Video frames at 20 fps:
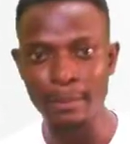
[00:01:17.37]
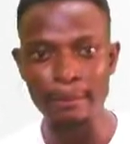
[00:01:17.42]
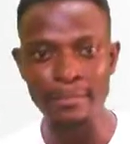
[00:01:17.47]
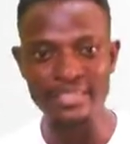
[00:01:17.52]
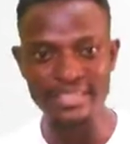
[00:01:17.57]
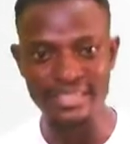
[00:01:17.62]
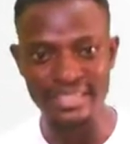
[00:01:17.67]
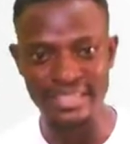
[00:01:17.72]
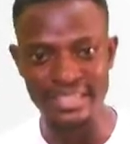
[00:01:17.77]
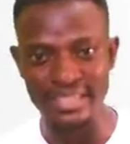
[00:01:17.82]

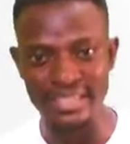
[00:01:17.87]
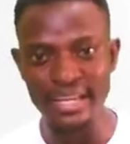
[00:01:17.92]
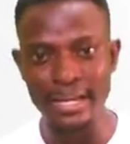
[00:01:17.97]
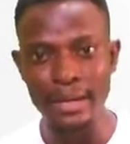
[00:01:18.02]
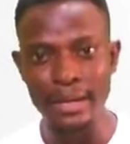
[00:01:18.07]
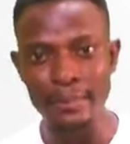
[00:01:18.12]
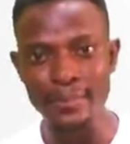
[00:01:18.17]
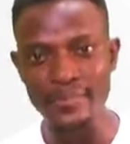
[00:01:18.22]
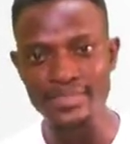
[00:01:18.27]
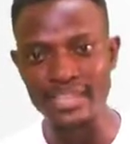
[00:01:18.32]
C.
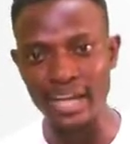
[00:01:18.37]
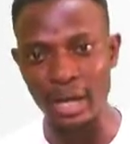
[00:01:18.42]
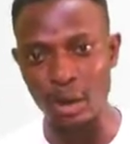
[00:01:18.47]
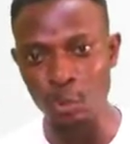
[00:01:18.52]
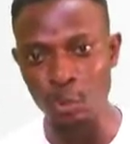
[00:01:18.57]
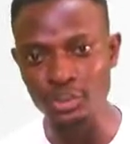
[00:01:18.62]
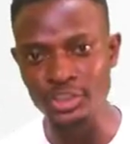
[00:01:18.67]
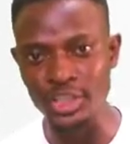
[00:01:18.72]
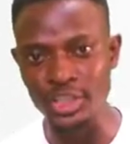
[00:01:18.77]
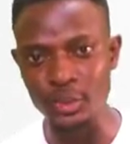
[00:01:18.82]
Mr.
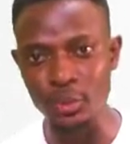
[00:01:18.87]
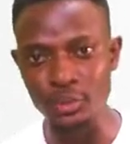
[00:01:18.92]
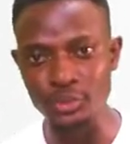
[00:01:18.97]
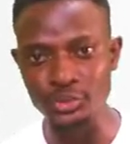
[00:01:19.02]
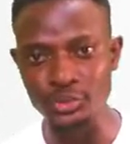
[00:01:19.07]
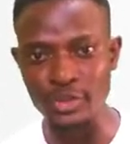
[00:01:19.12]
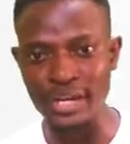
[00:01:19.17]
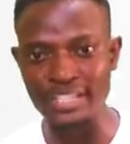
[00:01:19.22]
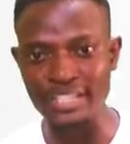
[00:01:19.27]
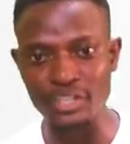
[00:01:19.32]
Uche was
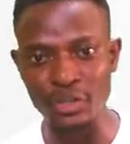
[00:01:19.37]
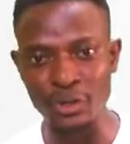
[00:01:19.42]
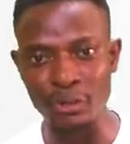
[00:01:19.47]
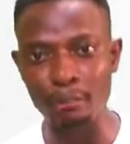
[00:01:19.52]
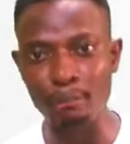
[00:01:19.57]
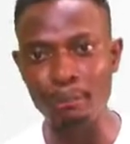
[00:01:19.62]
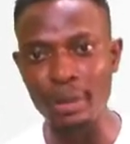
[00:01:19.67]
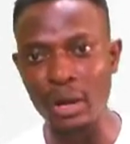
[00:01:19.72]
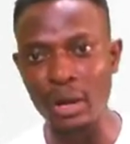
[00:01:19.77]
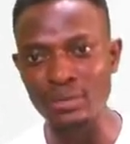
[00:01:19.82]
trying to
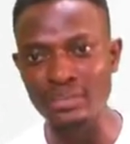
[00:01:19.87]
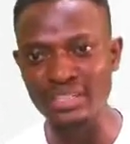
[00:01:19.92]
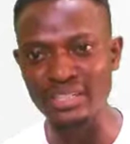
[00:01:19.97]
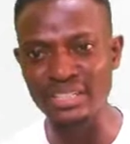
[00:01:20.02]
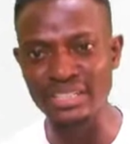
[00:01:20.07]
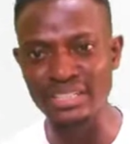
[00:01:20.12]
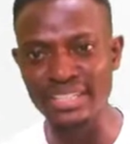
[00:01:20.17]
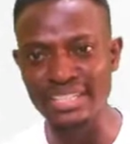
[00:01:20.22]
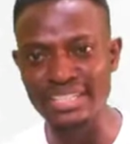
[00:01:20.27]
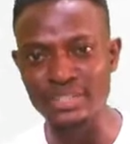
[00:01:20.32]
compound
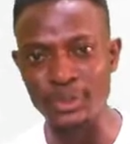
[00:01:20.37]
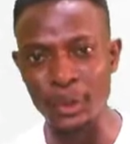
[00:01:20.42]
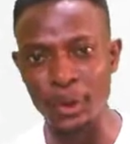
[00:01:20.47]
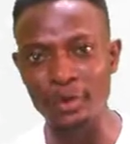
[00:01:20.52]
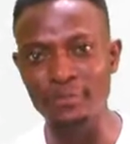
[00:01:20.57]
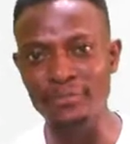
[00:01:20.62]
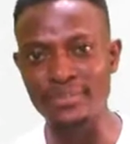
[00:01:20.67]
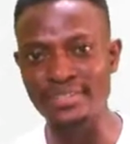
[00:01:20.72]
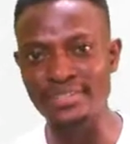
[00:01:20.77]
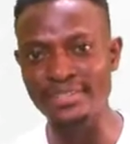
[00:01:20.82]
a list
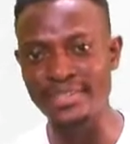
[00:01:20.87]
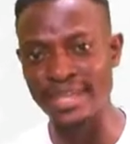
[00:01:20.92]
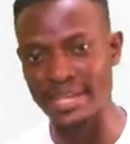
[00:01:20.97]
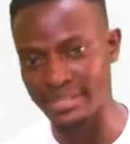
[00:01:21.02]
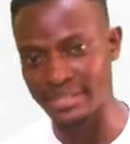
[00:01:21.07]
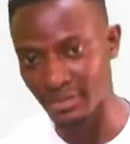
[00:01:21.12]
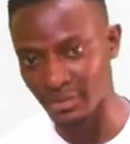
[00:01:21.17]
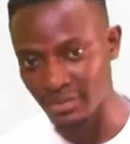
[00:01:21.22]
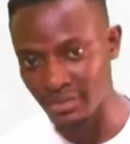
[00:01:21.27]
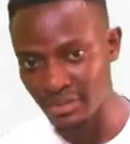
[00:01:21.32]
of his
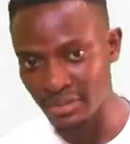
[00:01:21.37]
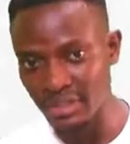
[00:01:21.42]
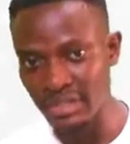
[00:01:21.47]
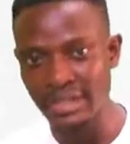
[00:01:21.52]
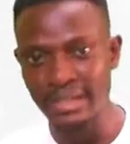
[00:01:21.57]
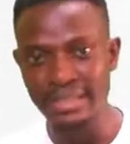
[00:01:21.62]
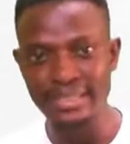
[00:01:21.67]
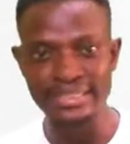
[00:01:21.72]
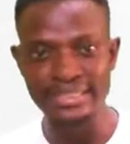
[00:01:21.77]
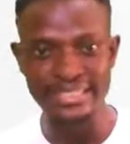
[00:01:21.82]
debtors.
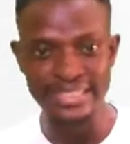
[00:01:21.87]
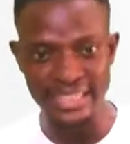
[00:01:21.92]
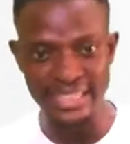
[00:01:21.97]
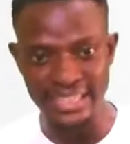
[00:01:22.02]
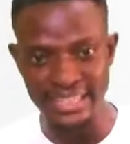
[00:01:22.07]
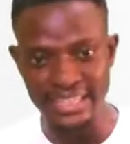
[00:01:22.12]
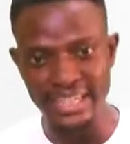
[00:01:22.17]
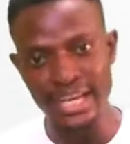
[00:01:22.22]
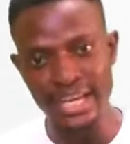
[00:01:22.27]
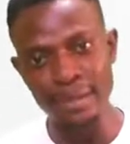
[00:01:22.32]

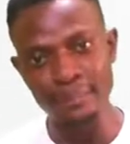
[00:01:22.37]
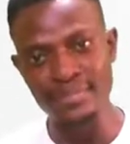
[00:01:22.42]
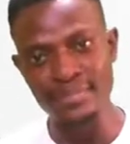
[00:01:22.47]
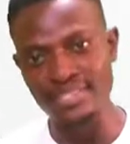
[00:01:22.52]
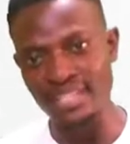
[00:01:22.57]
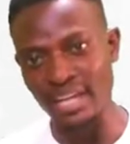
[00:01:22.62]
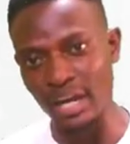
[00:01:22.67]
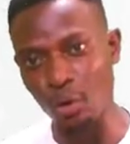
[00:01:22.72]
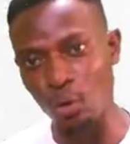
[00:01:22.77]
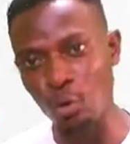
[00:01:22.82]
D.
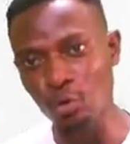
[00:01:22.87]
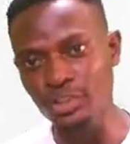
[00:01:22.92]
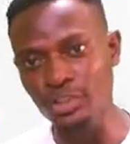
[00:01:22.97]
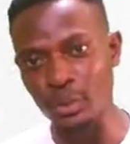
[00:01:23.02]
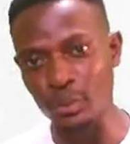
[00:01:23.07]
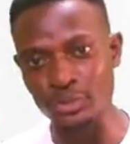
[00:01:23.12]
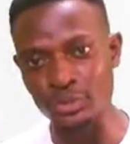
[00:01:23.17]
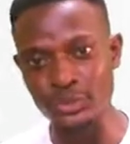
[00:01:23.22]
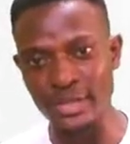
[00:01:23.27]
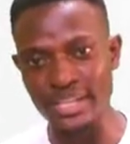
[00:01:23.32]
Mr. Uche
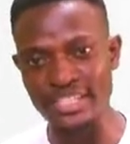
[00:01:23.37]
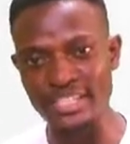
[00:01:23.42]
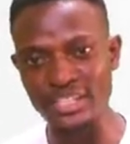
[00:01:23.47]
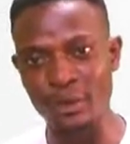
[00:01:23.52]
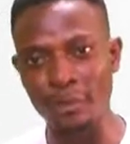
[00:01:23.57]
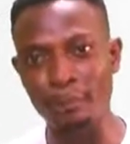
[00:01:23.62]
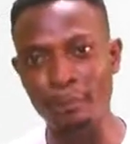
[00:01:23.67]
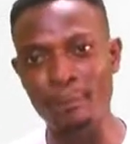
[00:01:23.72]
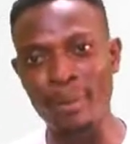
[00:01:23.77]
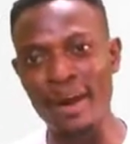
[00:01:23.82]
was trying to
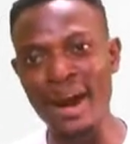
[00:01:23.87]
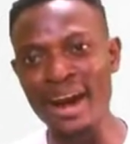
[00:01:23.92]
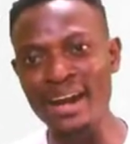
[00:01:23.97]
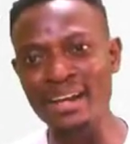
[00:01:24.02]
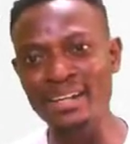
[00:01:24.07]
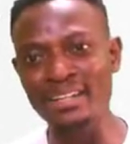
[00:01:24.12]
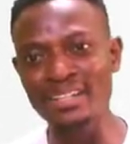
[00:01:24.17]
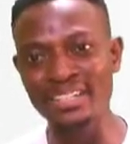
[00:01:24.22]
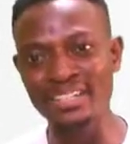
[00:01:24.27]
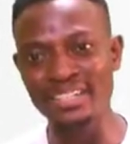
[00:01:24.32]

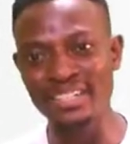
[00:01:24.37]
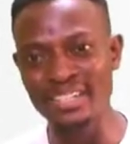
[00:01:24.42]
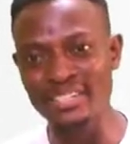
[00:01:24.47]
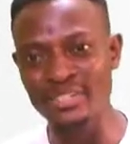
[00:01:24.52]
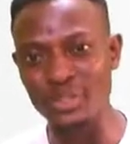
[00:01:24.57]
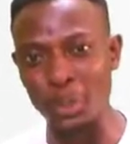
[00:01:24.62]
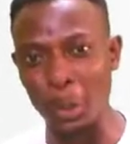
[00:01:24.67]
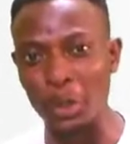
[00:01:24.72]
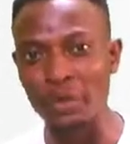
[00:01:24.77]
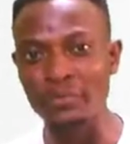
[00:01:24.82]
compile a
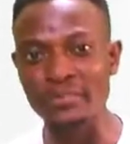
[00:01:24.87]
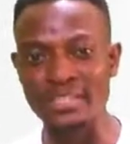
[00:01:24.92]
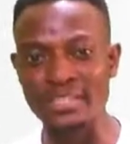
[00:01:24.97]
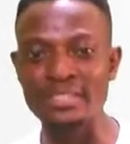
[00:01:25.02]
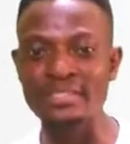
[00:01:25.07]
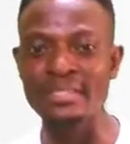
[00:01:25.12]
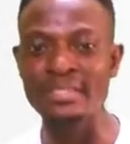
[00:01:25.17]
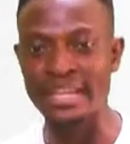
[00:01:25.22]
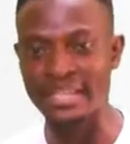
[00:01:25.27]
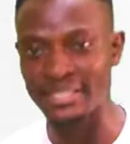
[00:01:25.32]
list of his
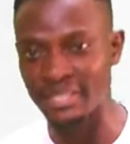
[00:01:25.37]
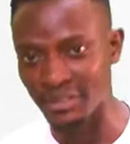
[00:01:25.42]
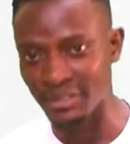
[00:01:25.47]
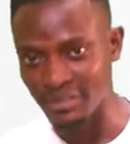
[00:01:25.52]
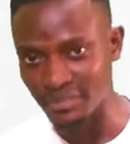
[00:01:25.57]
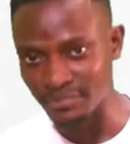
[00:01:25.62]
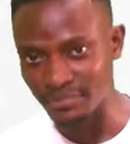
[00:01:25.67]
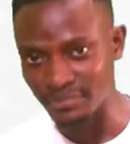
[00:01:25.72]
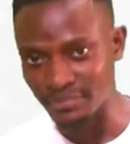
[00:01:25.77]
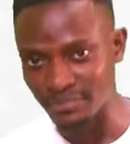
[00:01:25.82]

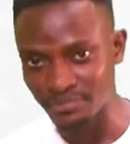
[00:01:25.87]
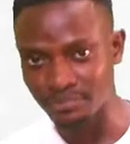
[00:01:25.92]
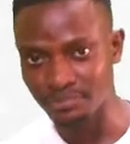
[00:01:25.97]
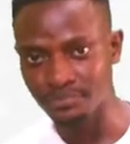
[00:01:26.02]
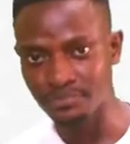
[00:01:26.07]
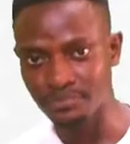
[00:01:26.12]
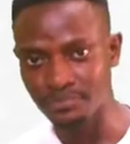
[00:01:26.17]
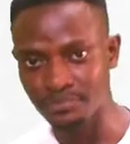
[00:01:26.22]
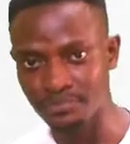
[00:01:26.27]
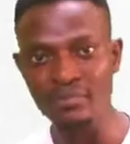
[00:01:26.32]
debtors.
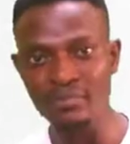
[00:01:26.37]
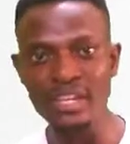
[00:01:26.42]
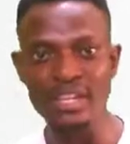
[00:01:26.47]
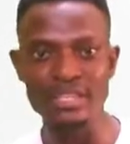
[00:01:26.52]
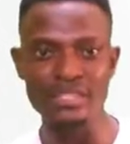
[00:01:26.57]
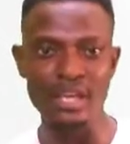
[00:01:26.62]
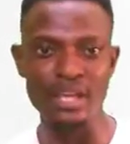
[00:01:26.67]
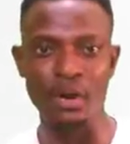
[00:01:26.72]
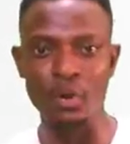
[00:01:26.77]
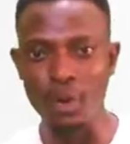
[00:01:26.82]

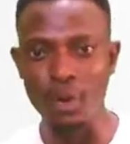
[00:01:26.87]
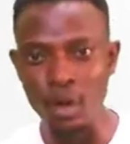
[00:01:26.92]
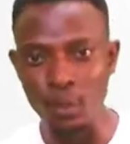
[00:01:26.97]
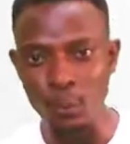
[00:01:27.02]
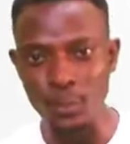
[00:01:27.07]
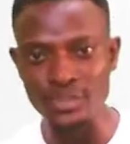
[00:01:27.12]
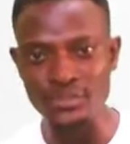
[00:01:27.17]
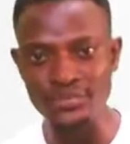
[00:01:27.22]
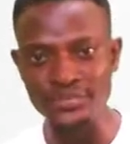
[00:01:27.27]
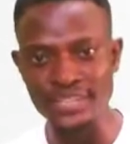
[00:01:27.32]
So,
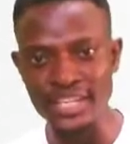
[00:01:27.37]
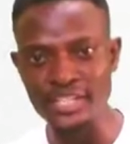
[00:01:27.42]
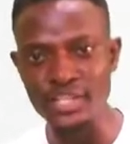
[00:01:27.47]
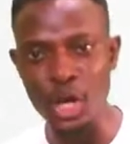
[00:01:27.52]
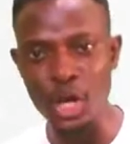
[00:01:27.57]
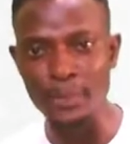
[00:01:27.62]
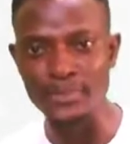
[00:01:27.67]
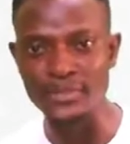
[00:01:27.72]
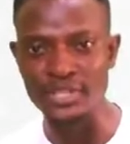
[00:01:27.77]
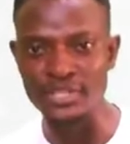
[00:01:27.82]
which of these
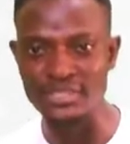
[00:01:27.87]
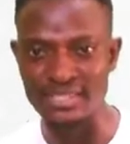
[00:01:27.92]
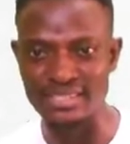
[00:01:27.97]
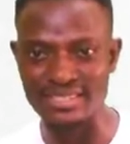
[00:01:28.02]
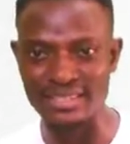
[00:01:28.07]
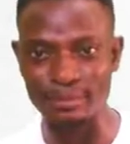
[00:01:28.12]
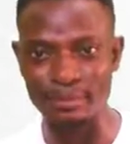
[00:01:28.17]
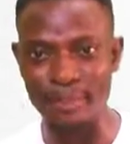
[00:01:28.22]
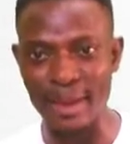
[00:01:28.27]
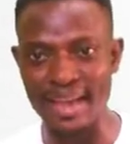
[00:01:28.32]
options is
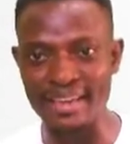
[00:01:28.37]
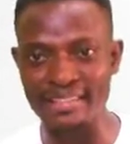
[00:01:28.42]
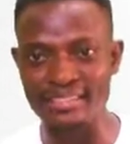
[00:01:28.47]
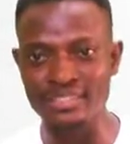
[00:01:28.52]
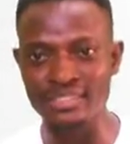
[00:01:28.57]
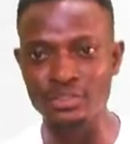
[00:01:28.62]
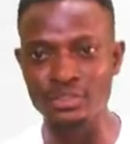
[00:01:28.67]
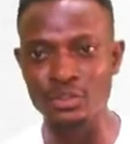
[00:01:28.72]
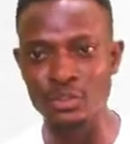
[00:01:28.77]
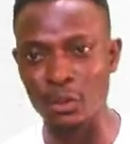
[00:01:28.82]
the
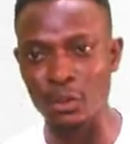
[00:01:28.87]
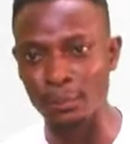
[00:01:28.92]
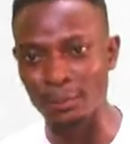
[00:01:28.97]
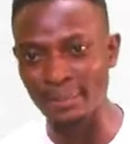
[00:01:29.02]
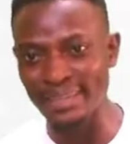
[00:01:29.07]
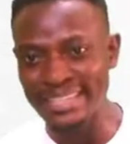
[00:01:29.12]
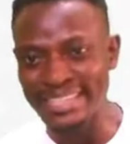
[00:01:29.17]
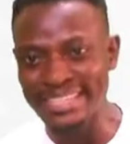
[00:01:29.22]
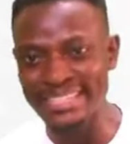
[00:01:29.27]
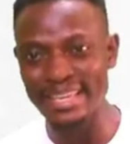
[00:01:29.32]
best to
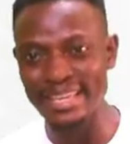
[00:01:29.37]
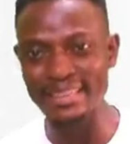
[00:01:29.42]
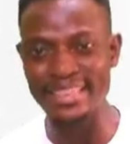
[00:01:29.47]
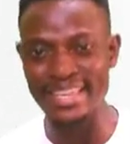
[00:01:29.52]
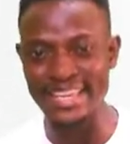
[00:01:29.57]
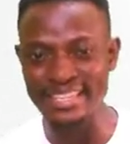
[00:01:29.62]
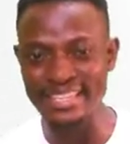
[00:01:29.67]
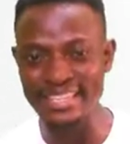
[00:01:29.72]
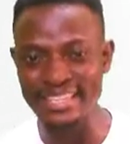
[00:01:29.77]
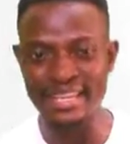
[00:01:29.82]
complete
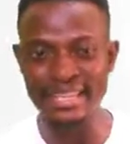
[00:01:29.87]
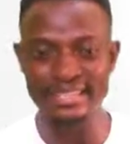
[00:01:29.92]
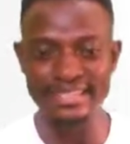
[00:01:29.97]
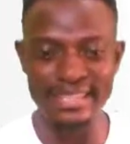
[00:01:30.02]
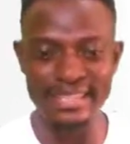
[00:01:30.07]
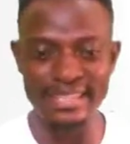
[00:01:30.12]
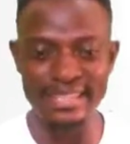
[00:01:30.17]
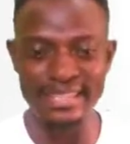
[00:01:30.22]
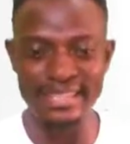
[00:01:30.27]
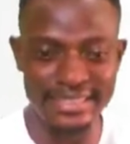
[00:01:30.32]
this
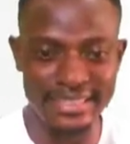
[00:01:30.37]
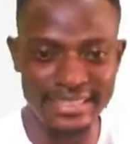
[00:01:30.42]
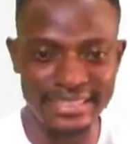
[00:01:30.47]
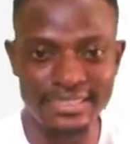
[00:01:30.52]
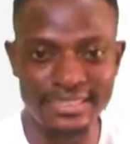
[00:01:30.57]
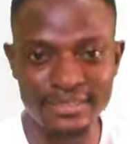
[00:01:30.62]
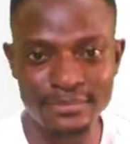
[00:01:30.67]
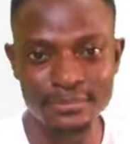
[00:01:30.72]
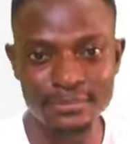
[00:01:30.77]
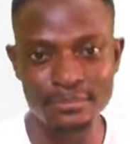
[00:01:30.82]

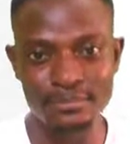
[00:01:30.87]
sentence?